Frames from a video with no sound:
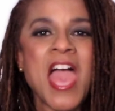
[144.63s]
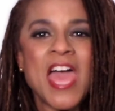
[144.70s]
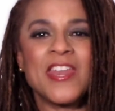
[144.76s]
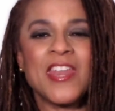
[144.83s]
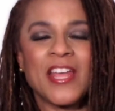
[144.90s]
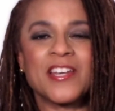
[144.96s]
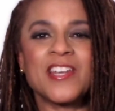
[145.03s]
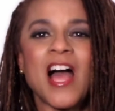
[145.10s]

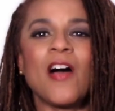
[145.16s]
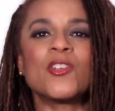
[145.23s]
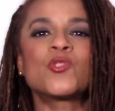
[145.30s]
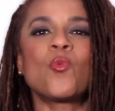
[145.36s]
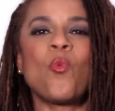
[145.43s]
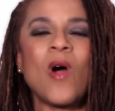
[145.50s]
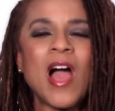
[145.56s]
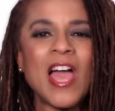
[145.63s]
and acknowledge
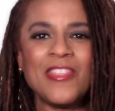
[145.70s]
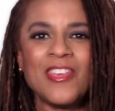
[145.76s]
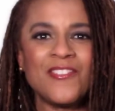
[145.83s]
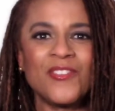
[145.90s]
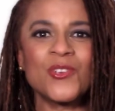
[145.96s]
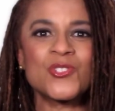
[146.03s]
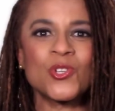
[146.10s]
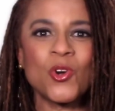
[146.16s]
why they
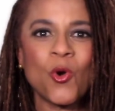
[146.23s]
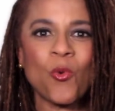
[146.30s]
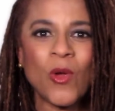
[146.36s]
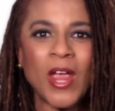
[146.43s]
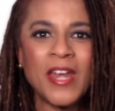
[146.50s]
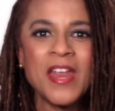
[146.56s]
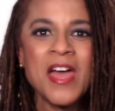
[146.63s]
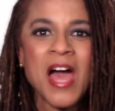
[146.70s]
feel so
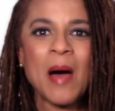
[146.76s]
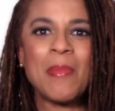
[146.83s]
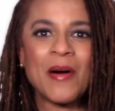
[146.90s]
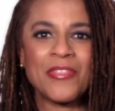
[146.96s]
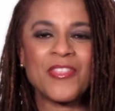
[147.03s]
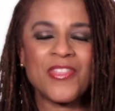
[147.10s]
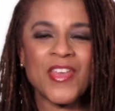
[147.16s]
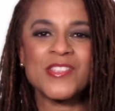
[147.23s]
great about
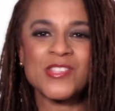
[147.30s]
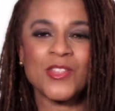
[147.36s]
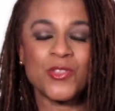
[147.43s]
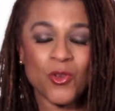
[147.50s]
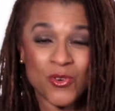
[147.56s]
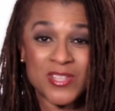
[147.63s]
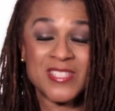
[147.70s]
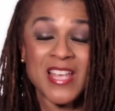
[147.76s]
the things that
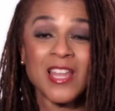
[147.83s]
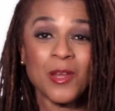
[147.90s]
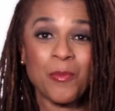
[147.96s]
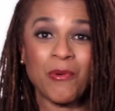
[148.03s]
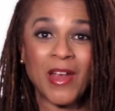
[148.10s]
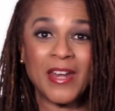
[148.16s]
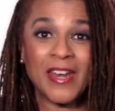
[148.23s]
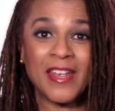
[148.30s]
they're
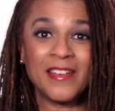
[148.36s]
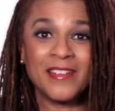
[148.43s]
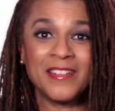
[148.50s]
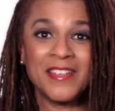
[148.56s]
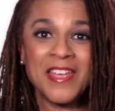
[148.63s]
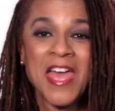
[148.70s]
celebrating